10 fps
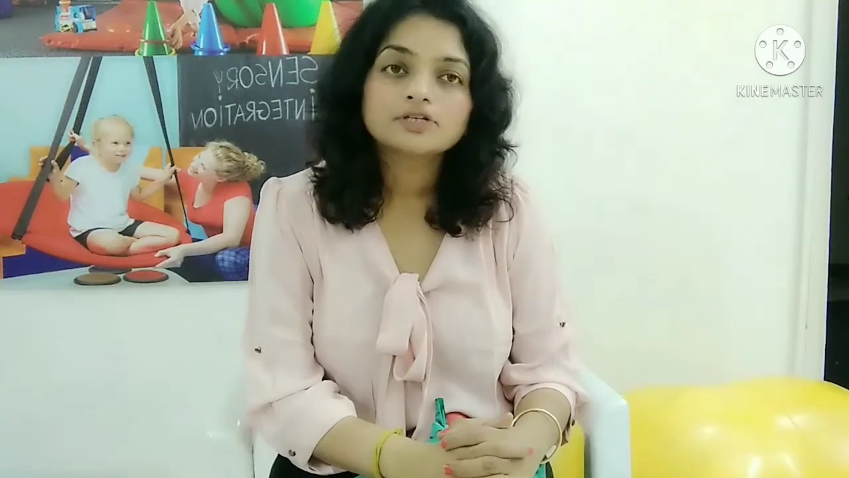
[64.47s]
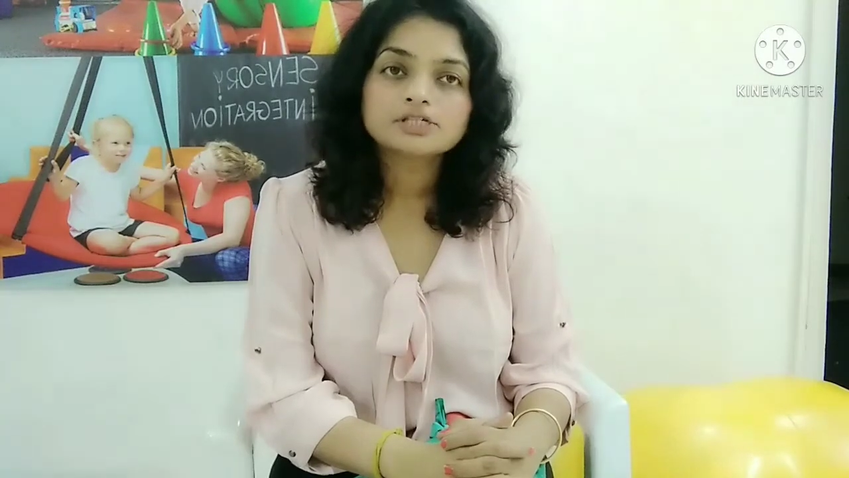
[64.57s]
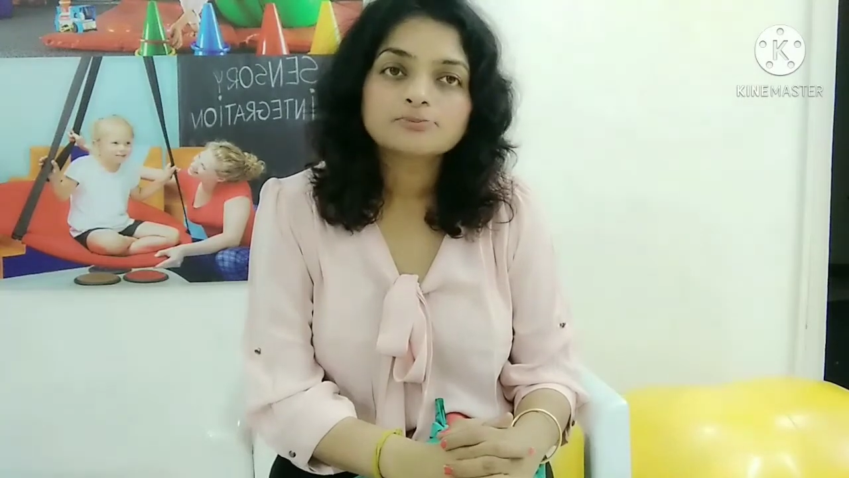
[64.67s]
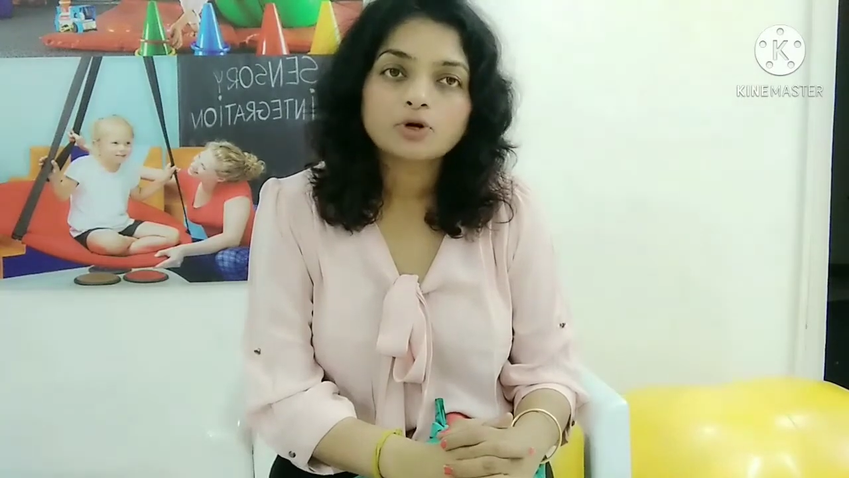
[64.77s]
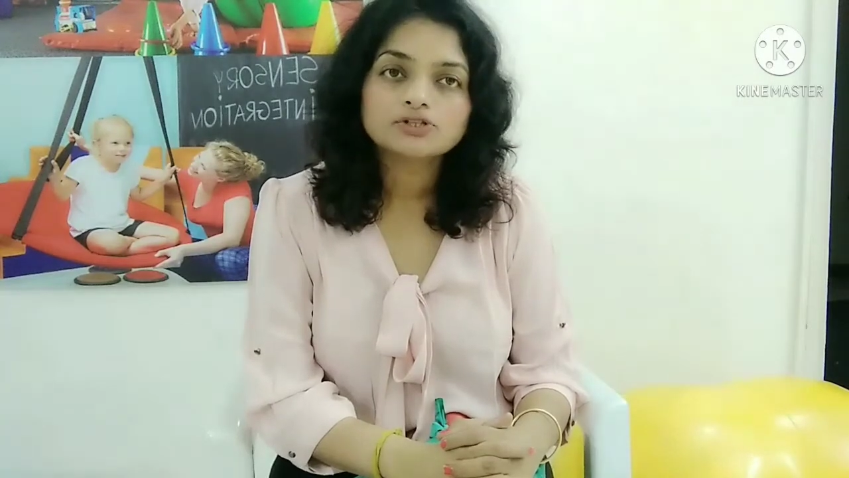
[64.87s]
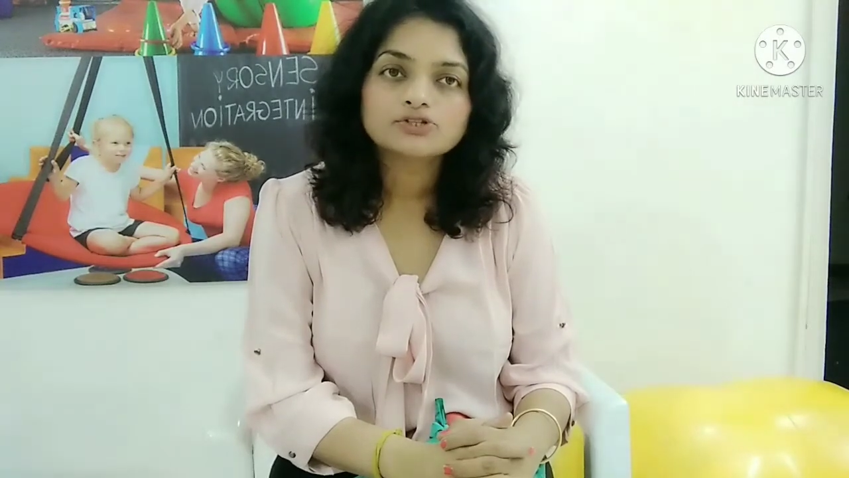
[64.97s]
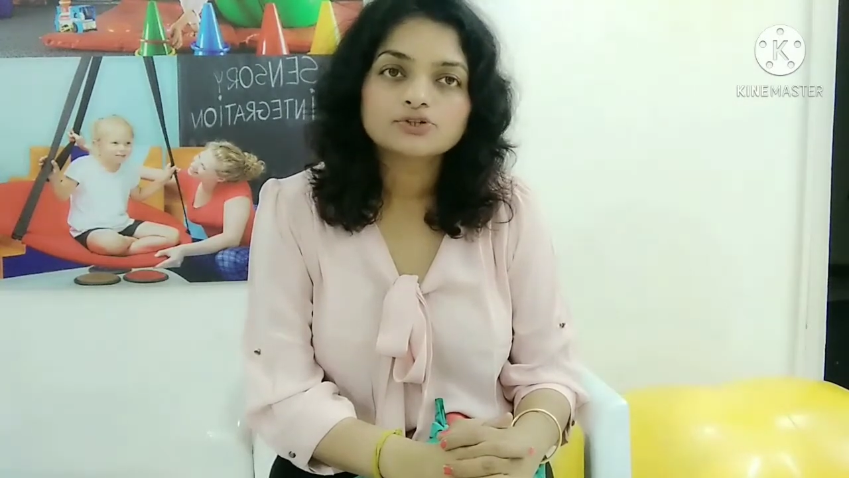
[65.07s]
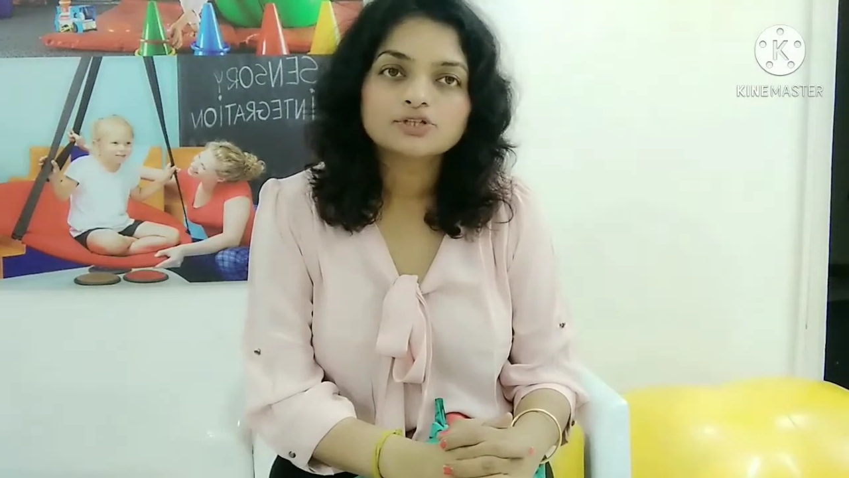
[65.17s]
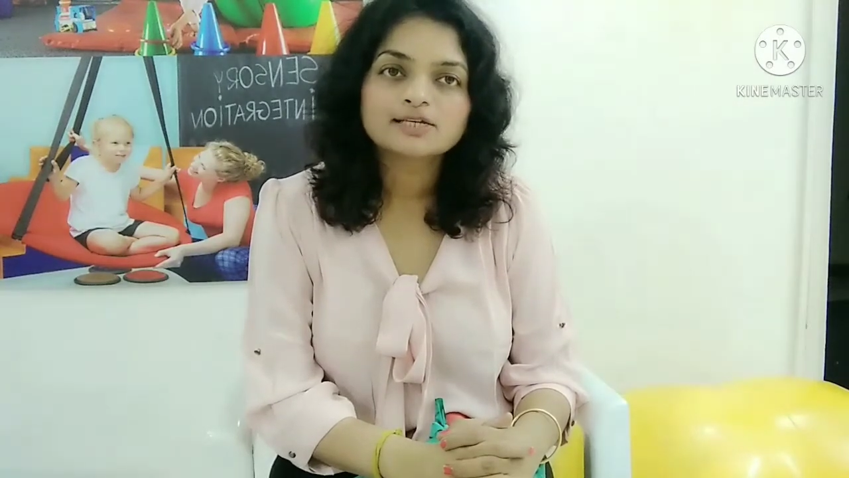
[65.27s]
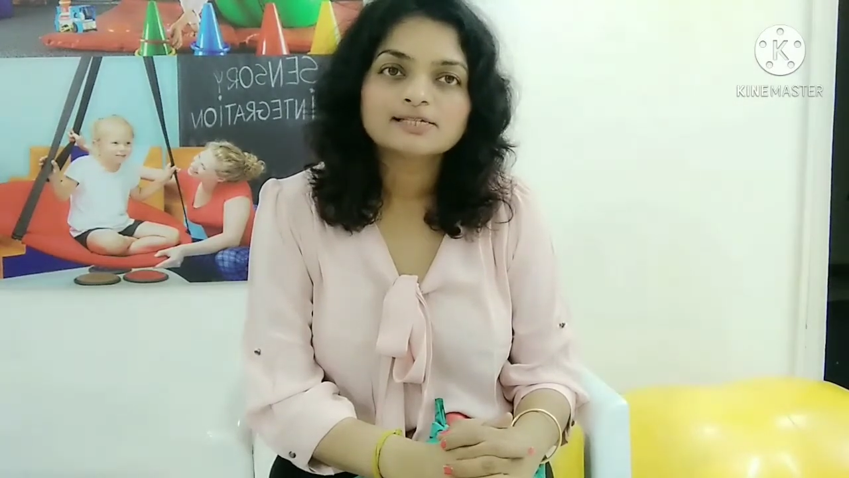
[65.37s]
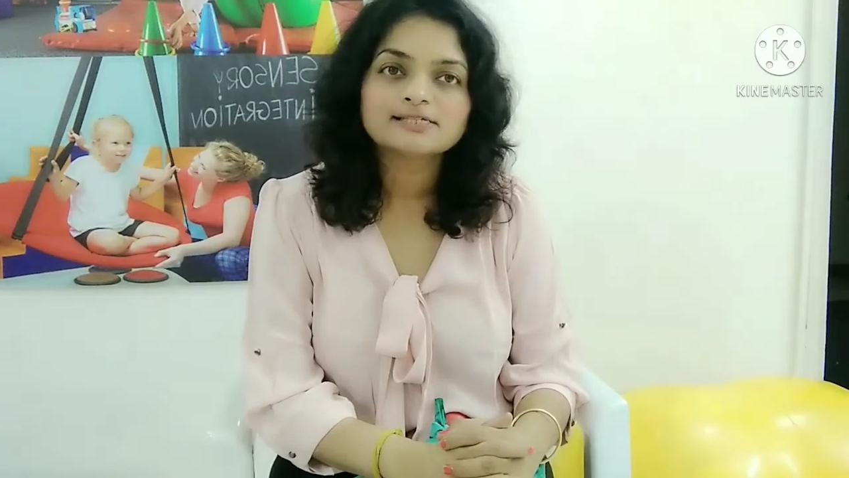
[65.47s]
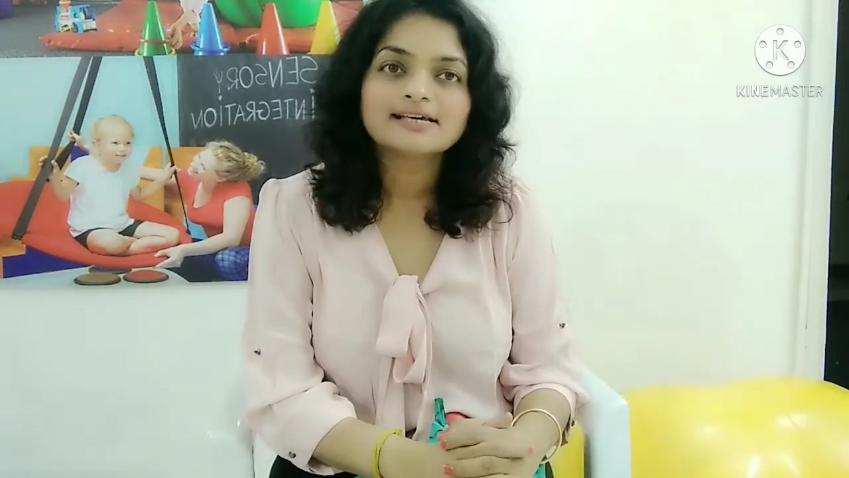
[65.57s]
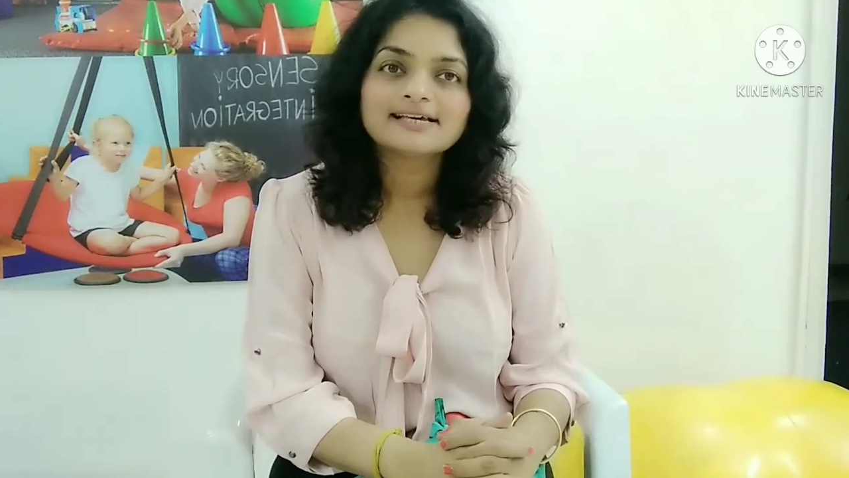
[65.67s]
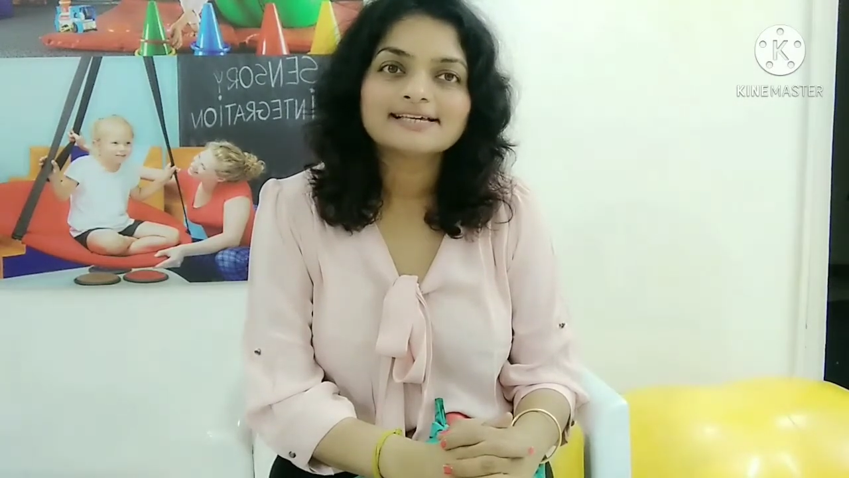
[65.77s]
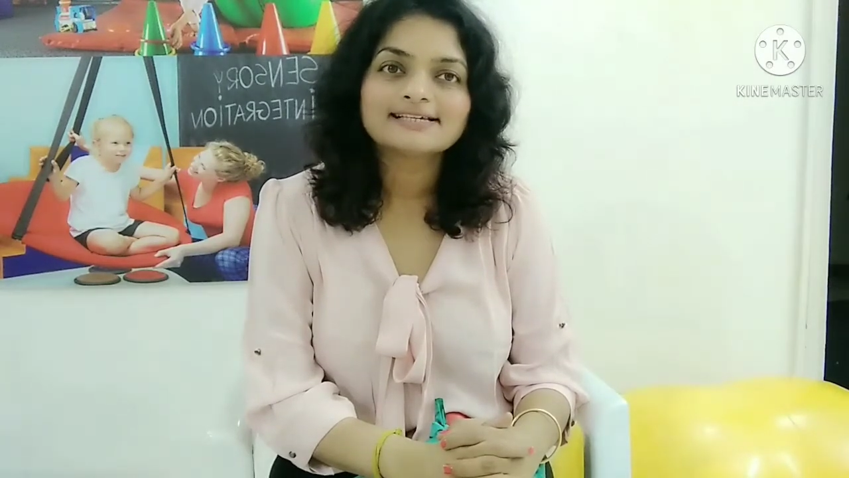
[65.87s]
response to this
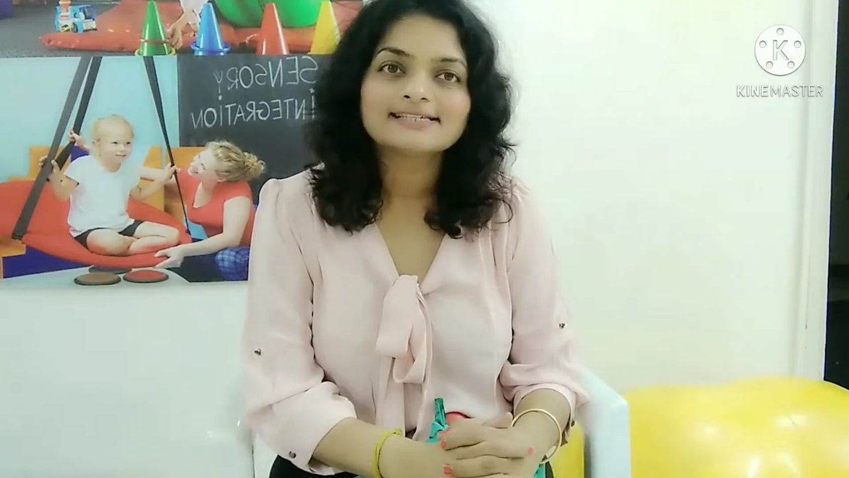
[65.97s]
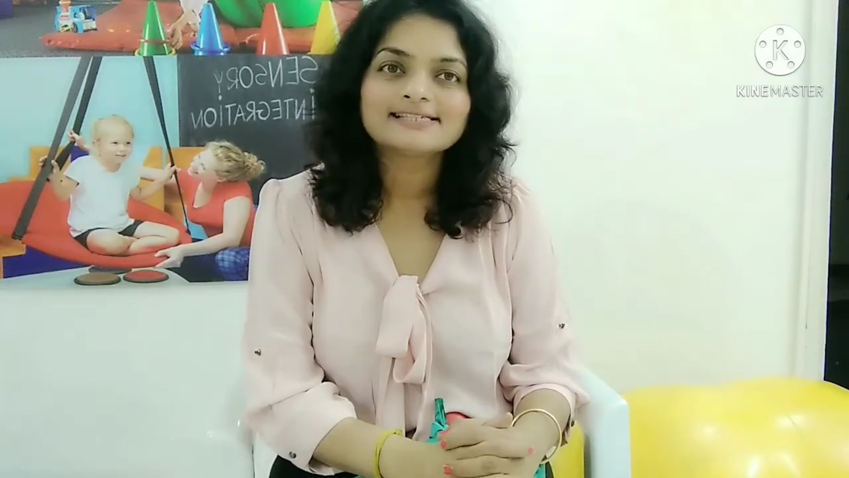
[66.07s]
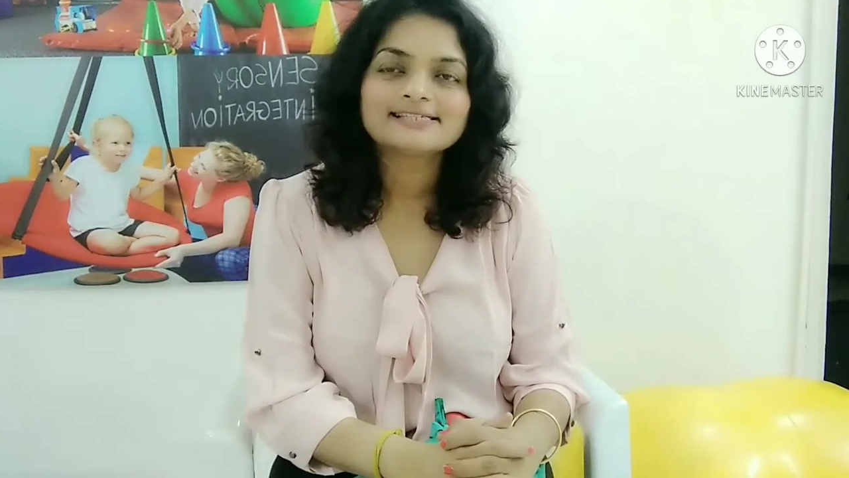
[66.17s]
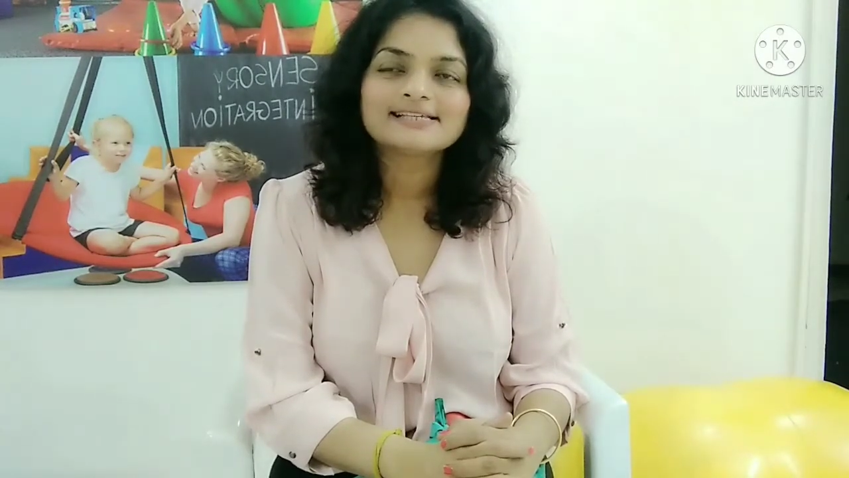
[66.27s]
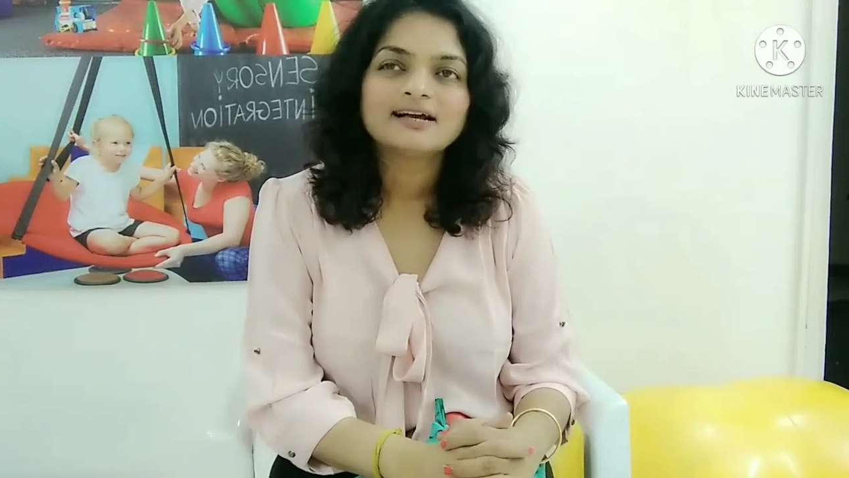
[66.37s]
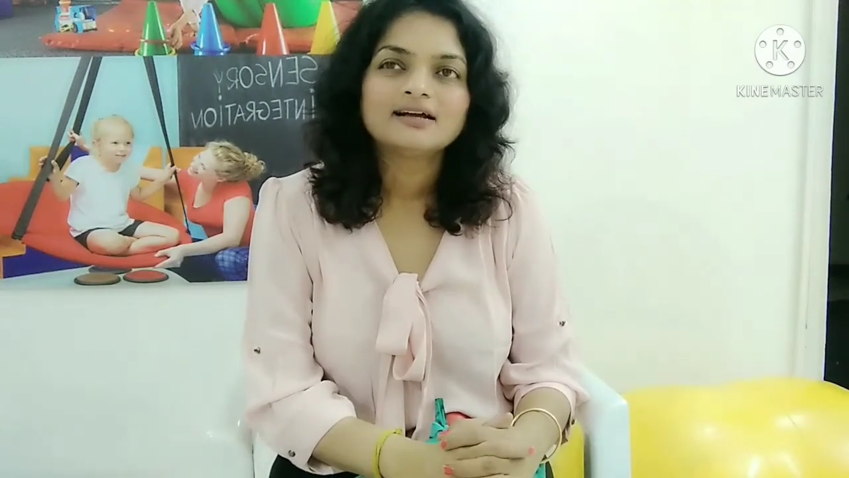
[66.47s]
is